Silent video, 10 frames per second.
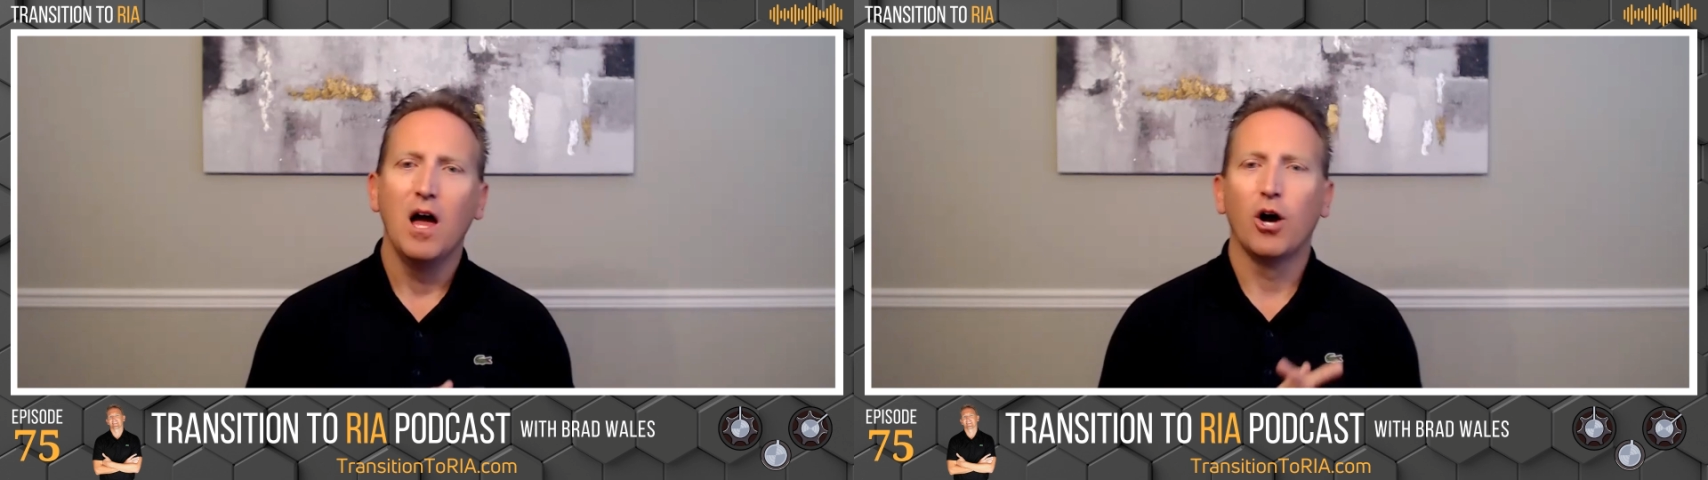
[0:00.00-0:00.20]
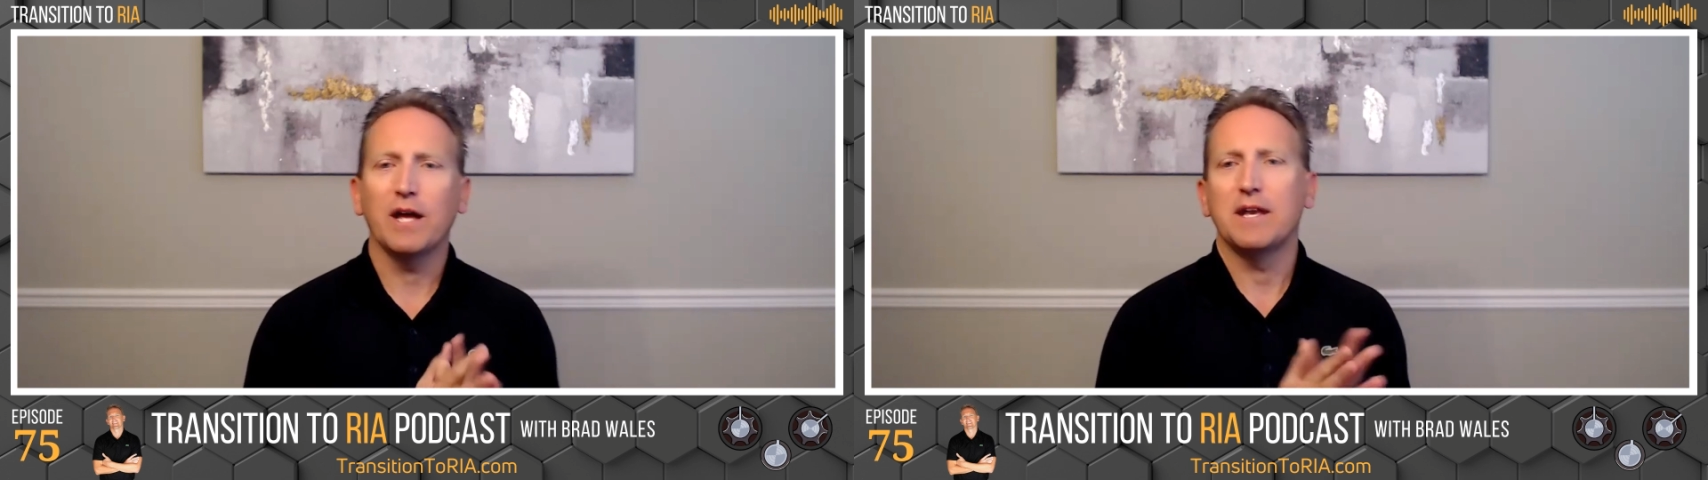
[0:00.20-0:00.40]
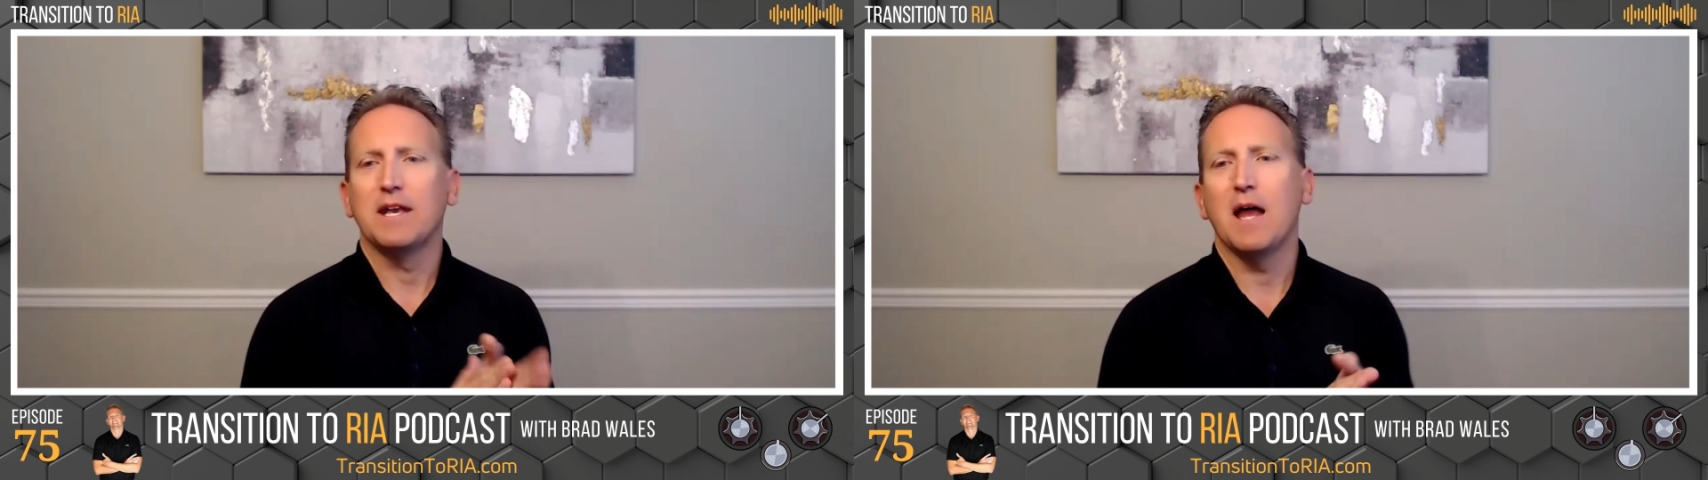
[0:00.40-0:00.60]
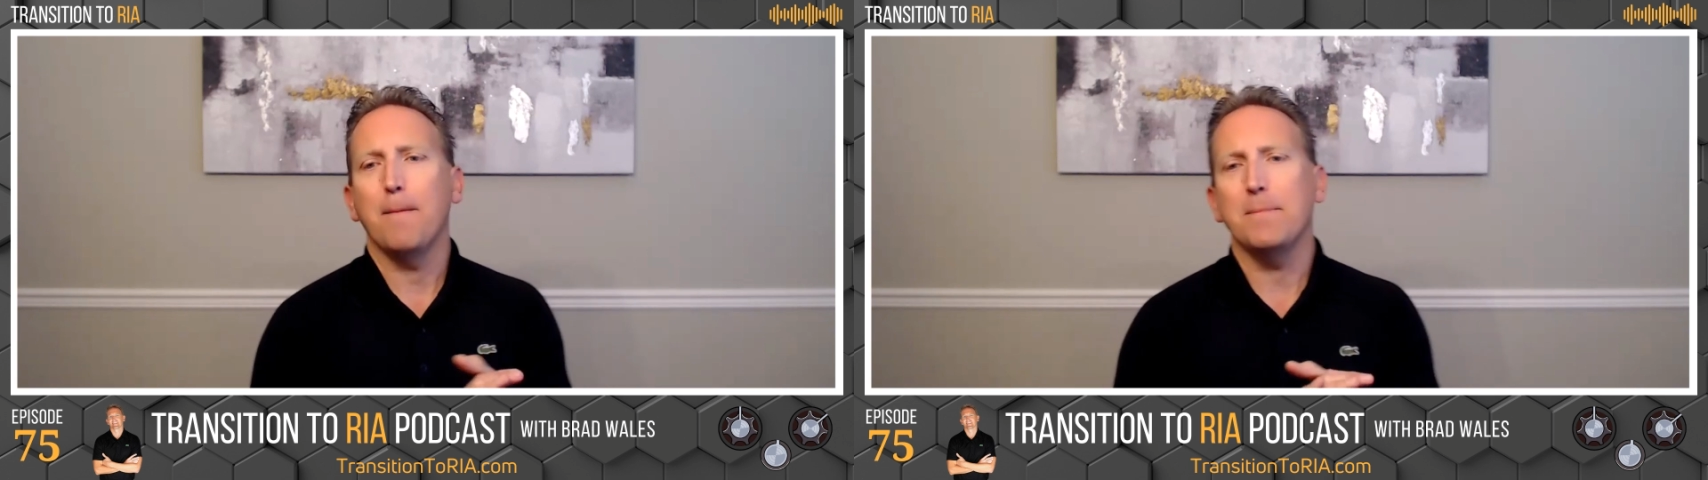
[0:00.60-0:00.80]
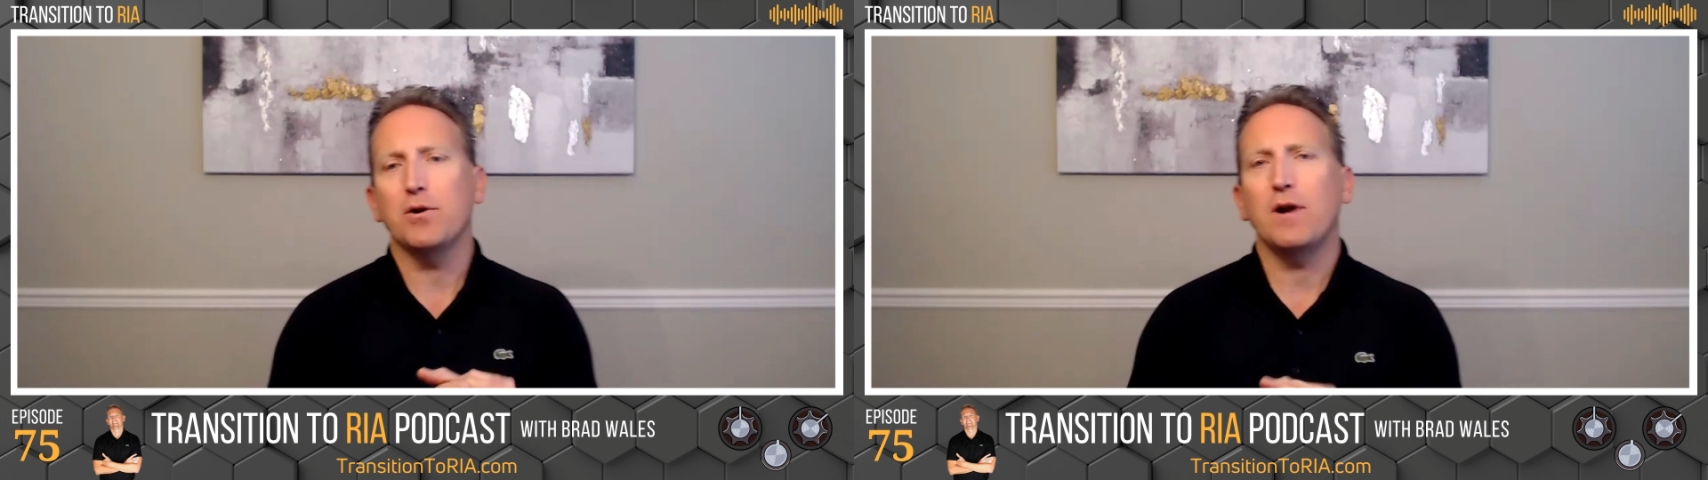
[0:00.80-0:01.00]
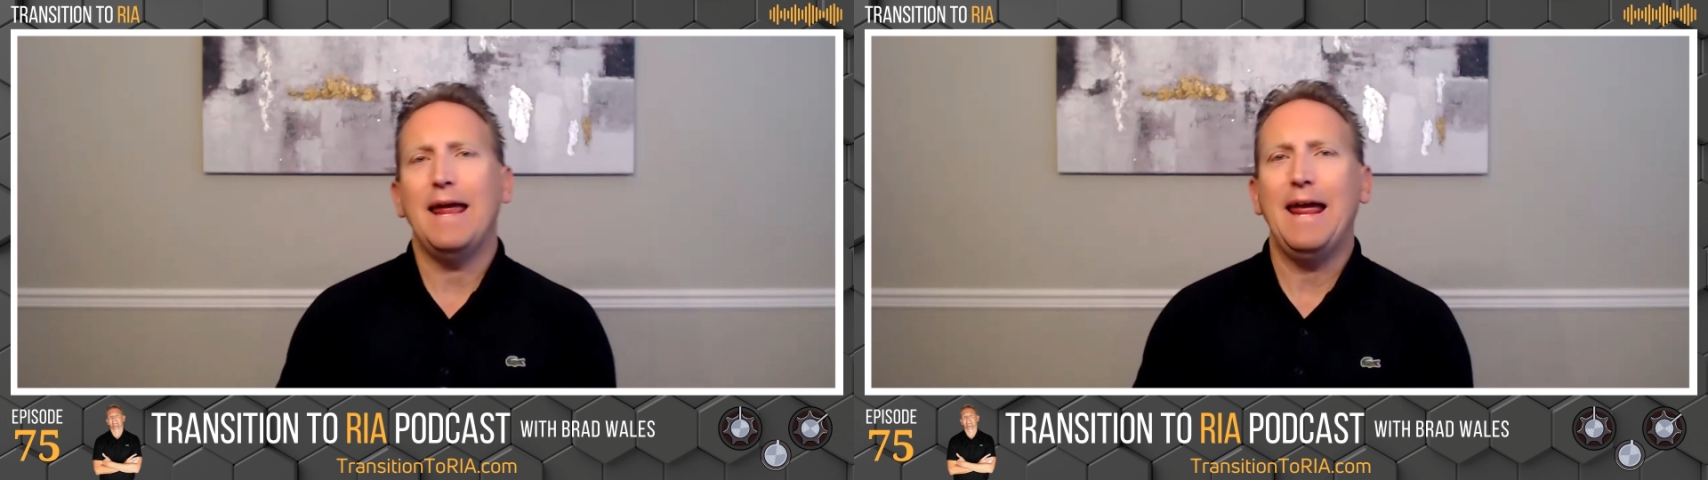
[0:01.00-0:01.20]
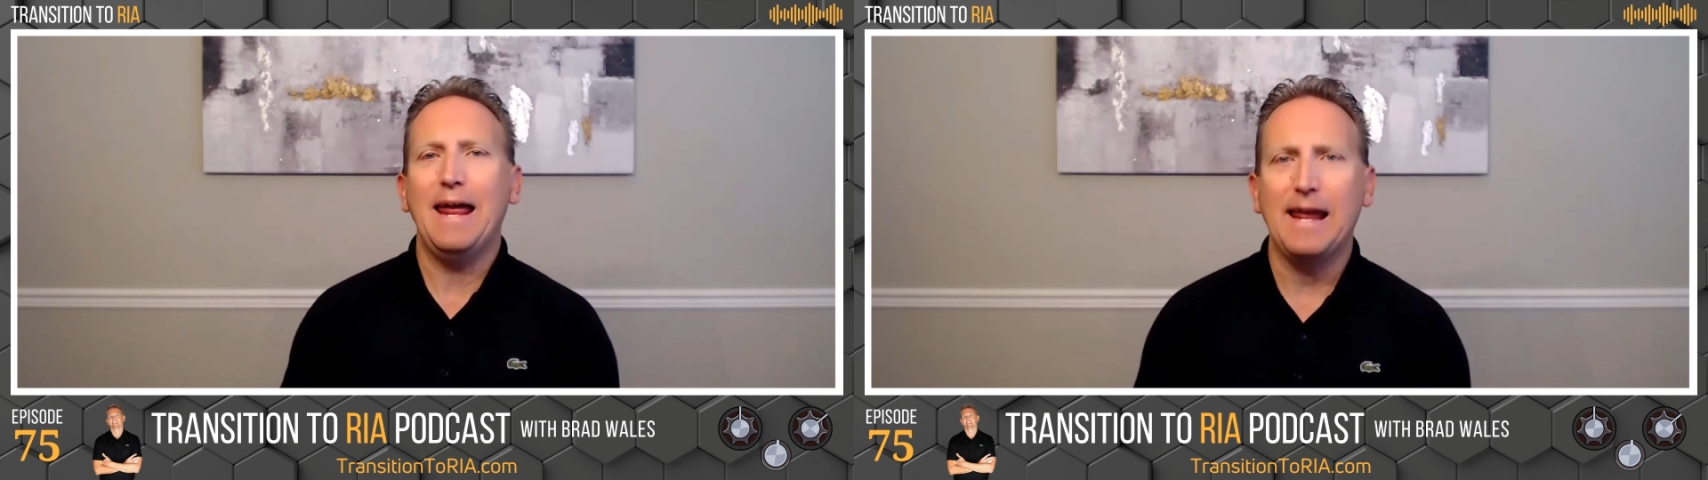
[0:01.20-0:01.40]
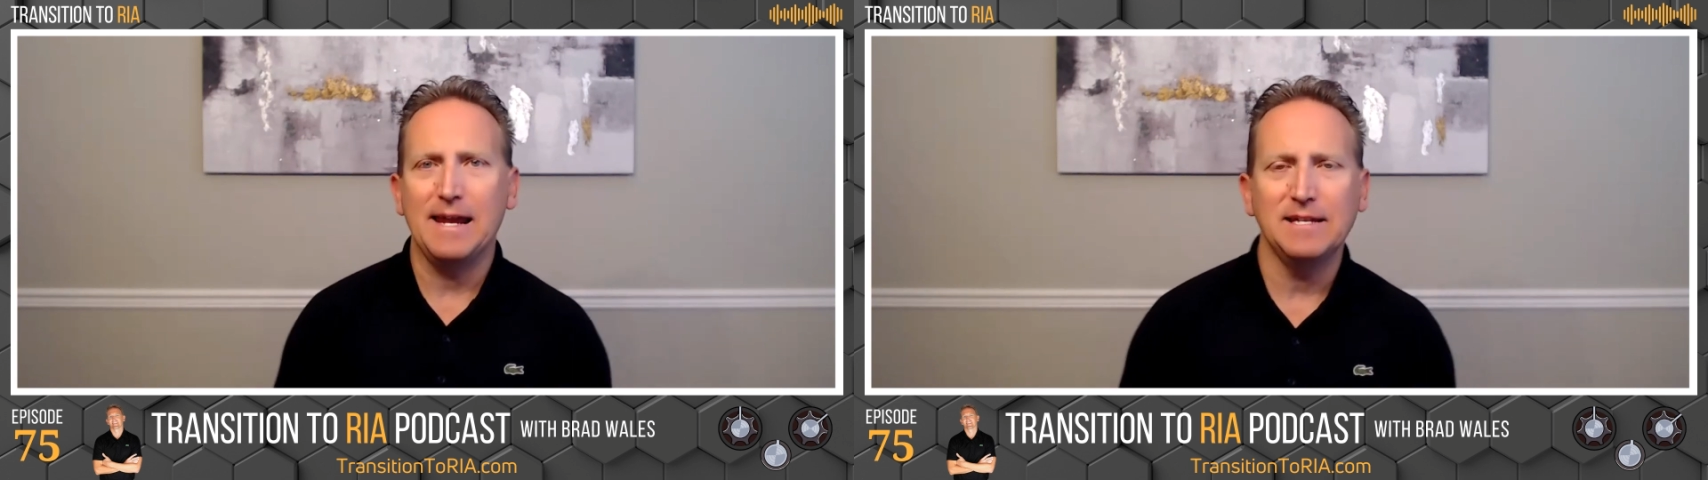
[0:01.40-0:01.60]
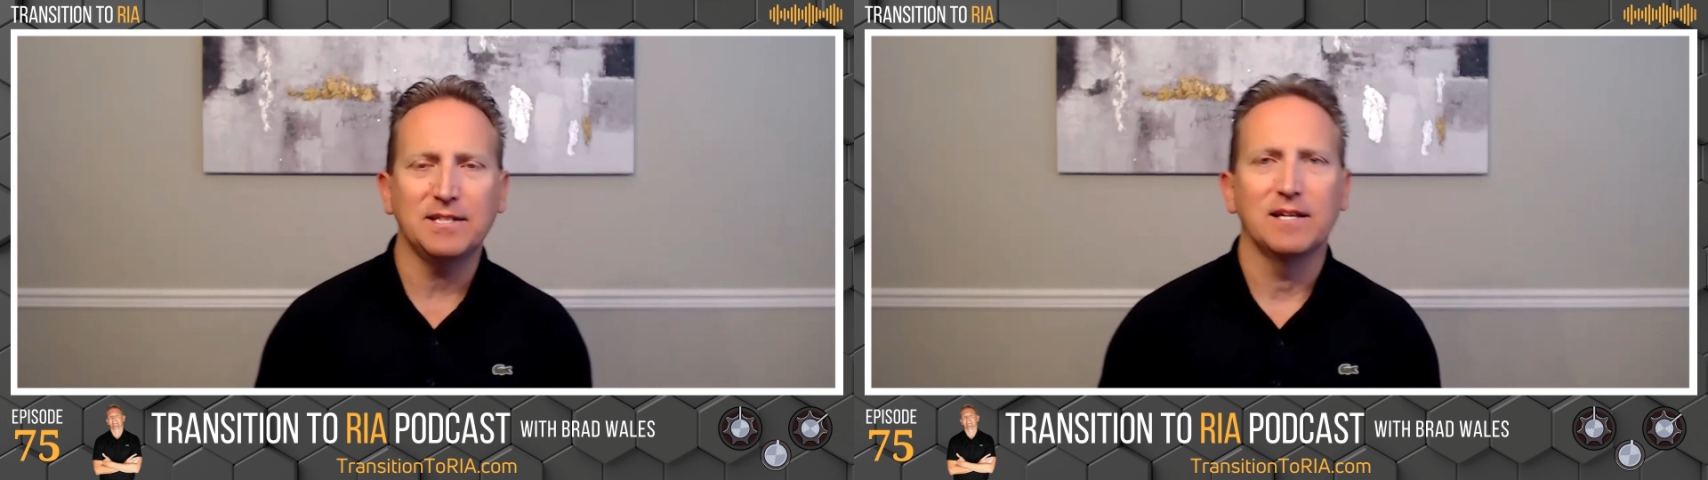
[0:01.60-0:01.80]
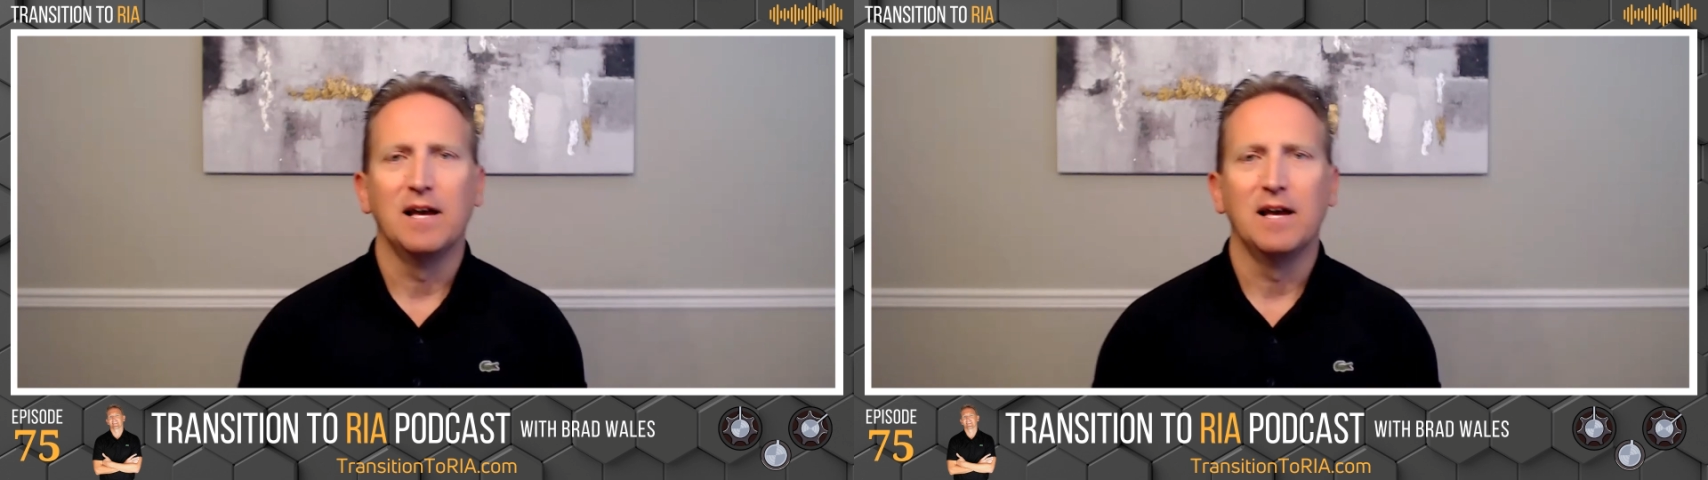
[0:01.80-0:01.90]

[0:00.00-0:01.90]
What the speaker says: Okay, number eight.